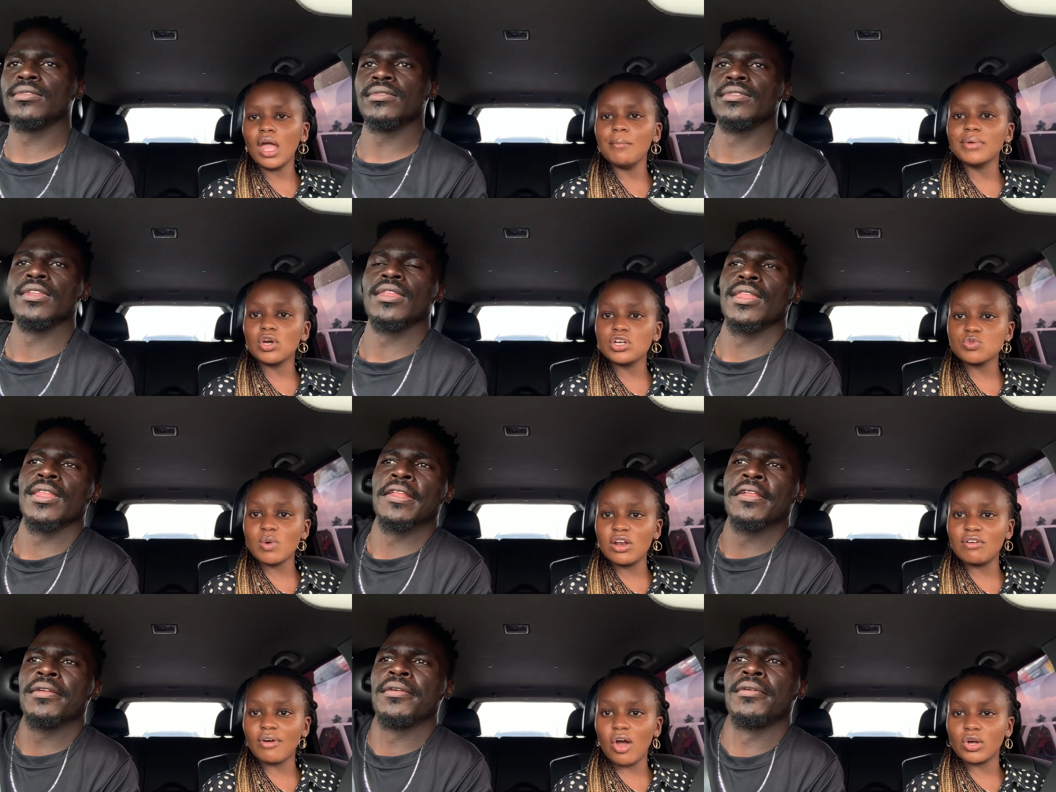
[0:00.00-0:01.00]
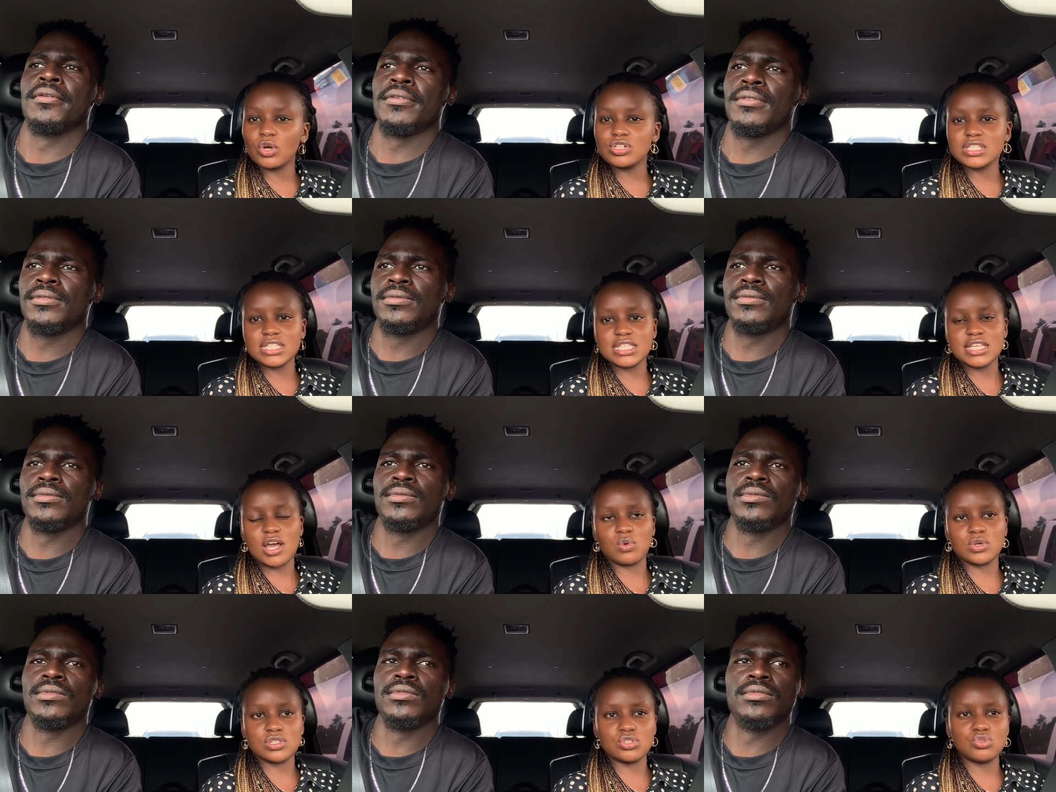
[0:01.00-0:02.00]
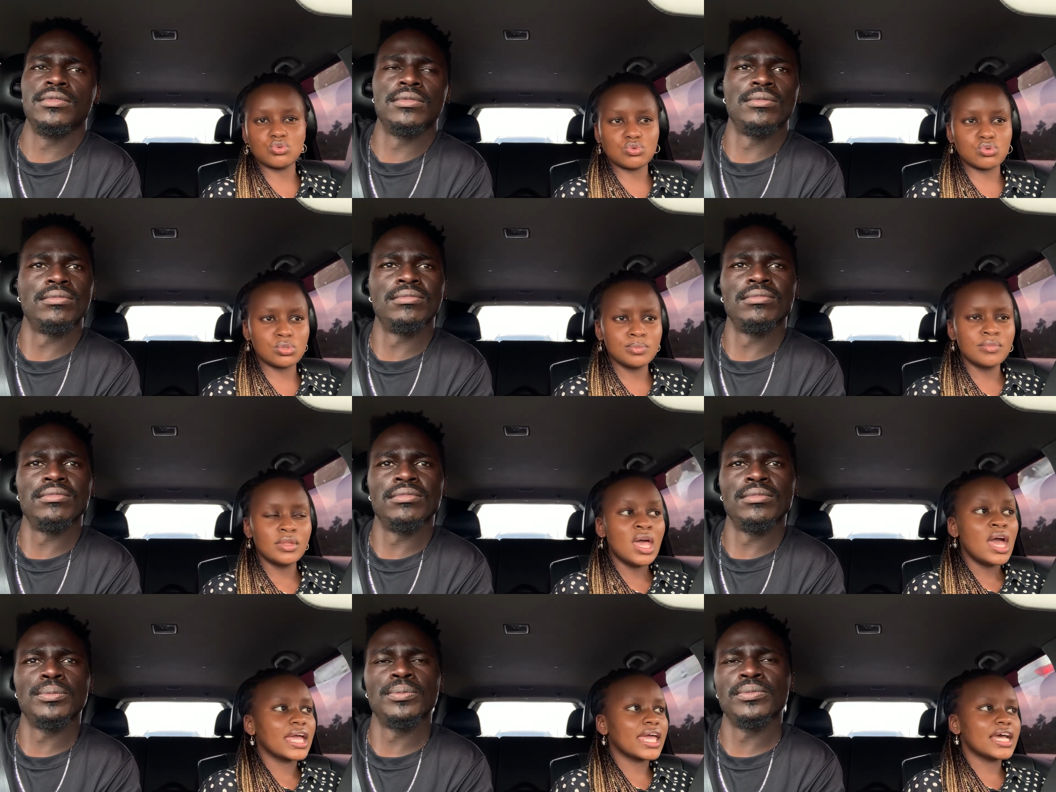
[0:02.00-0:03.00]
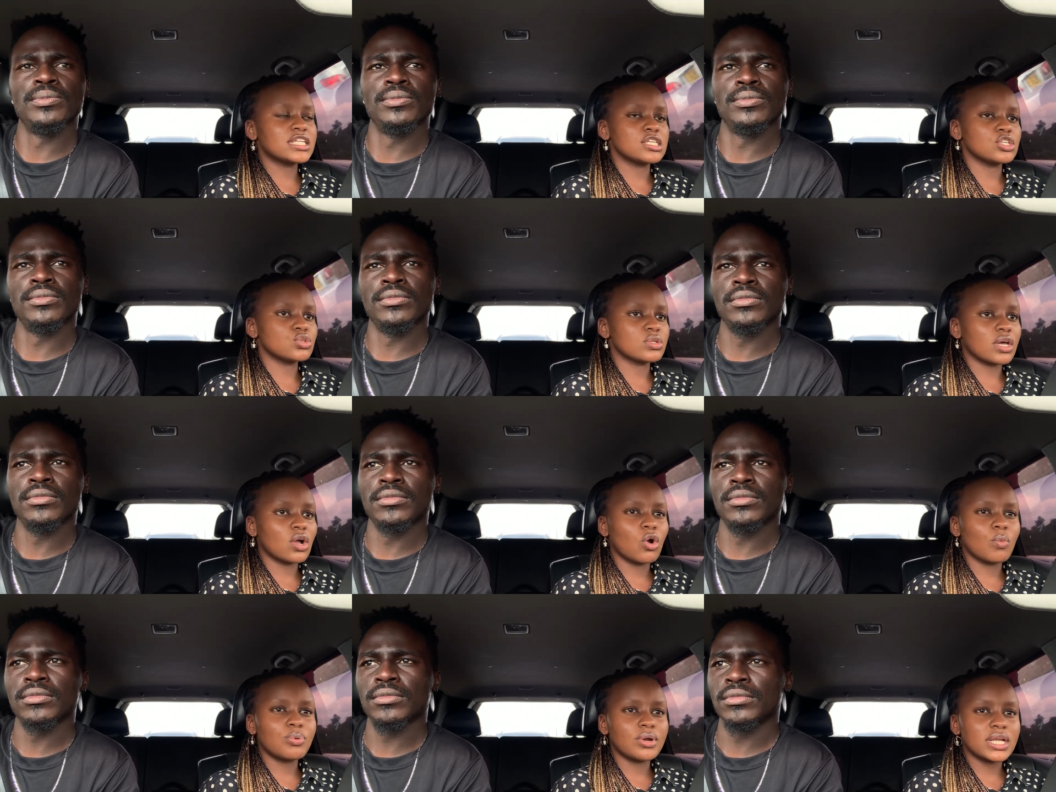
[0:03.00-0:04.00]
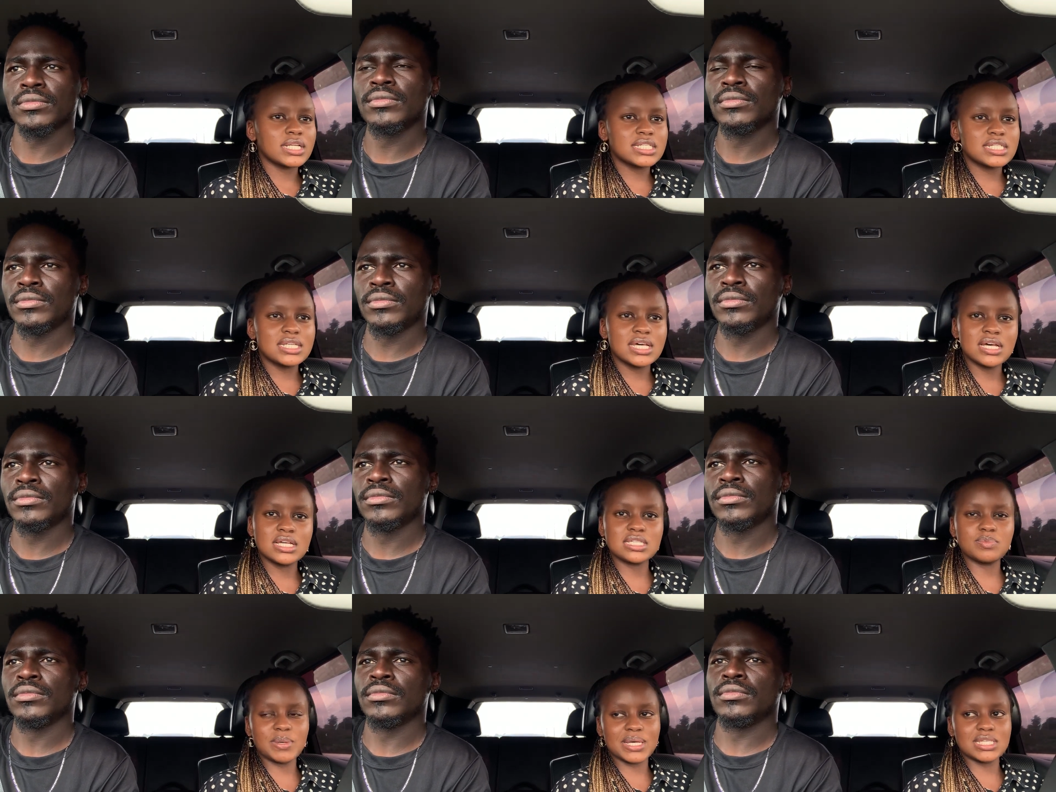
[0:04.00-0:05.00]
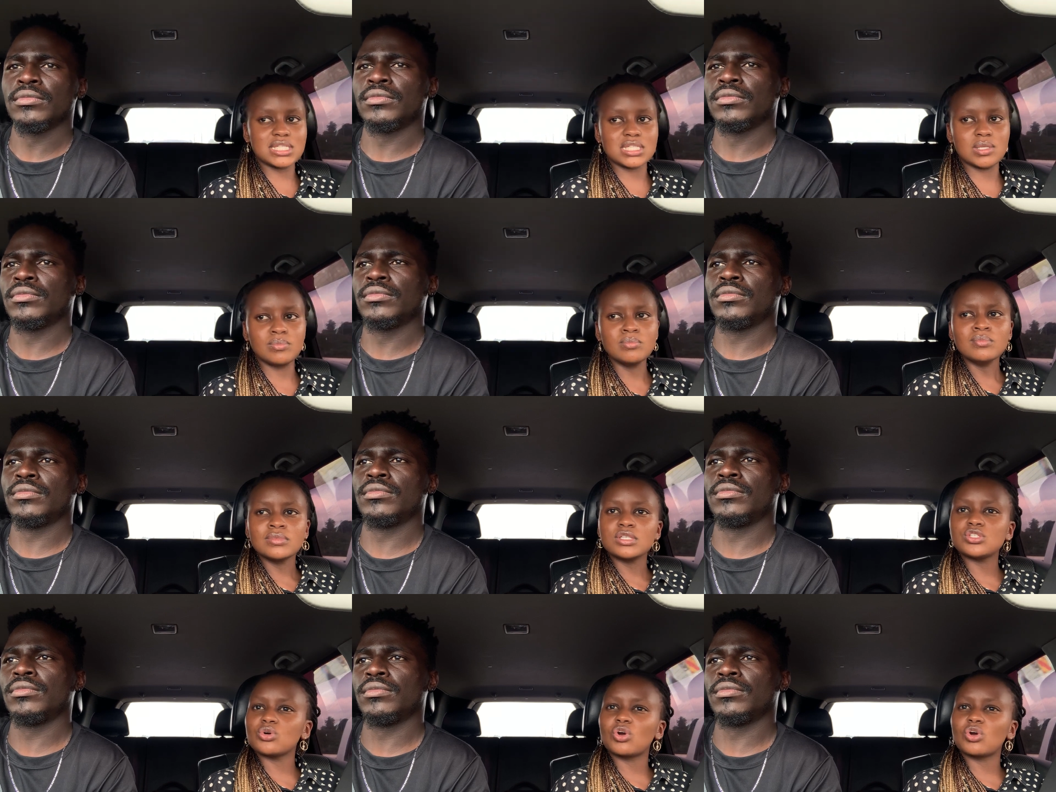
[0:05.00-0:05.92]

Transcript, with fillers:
Speaker 1: because one of our goals this year was to get into the corporate space.